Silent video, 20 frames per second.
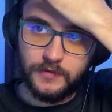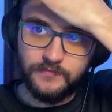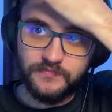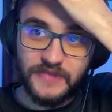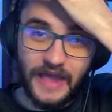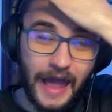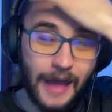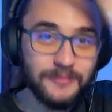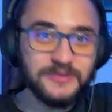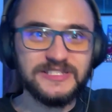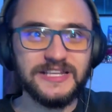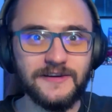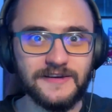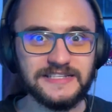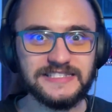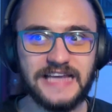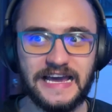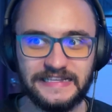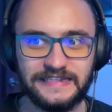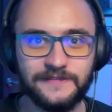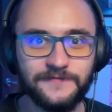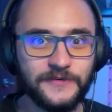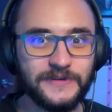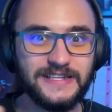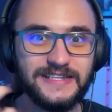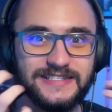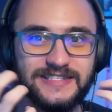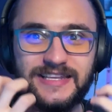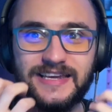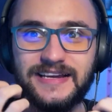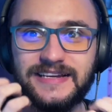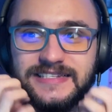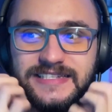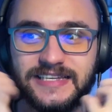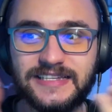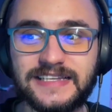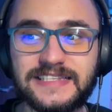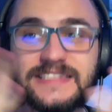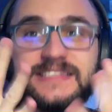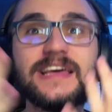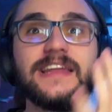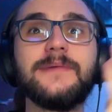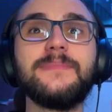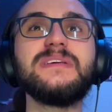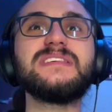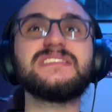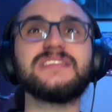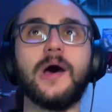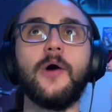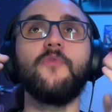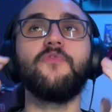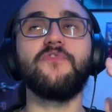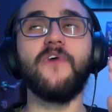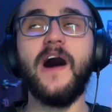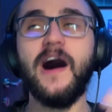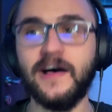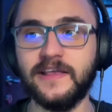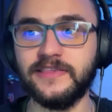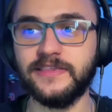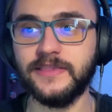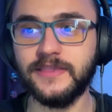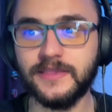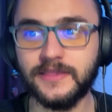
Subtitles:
I'm so excited for this DLC. This is gonna be so fun.